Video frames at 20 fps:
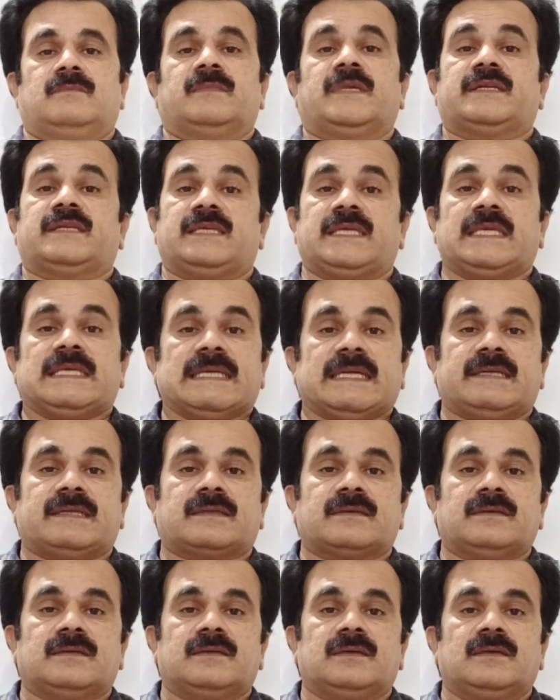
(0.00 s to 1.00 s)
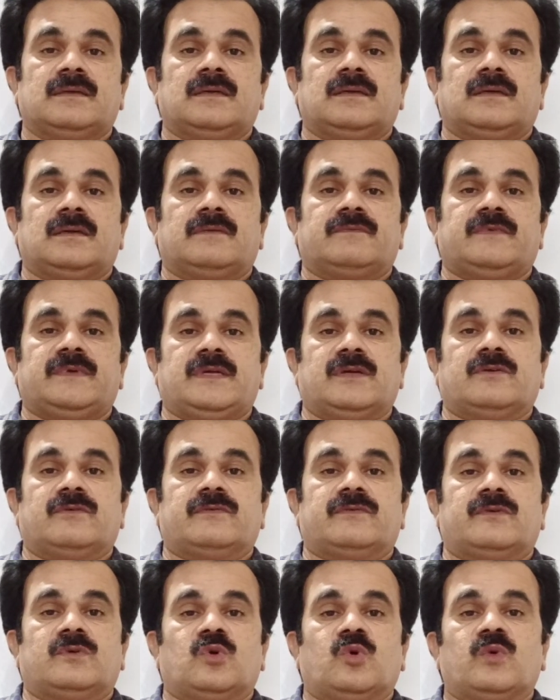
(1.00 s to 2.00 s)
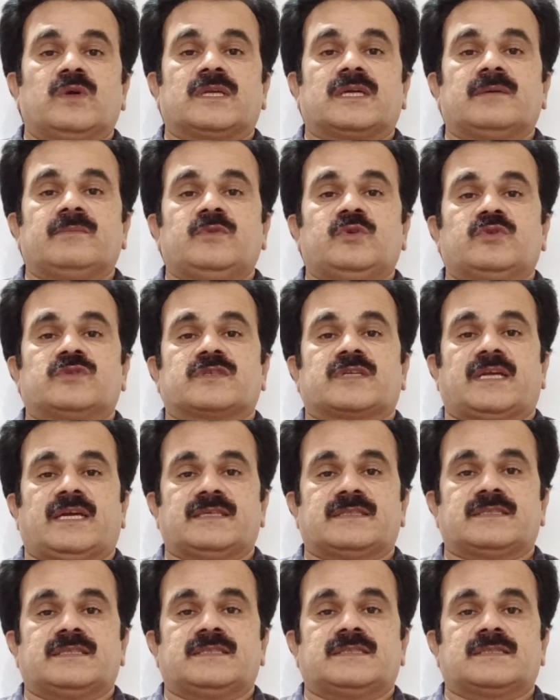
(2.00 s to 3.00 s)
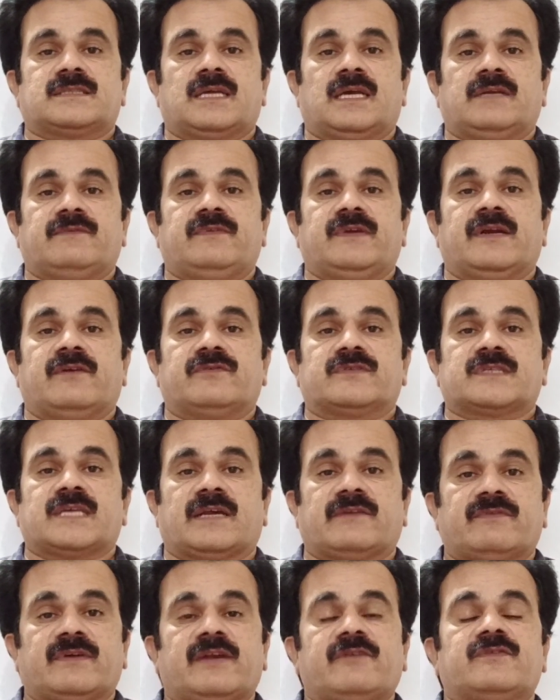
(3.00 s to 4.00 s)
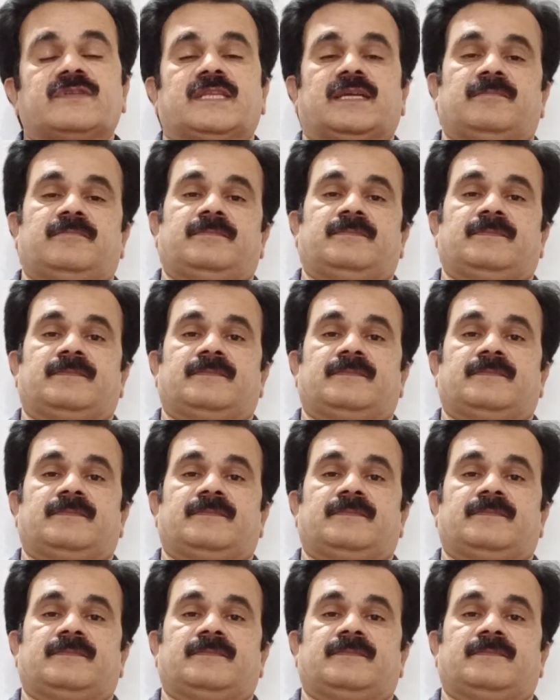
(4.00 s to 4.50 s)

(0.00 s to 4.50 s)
but yet we have overcome those crises and we have survived them.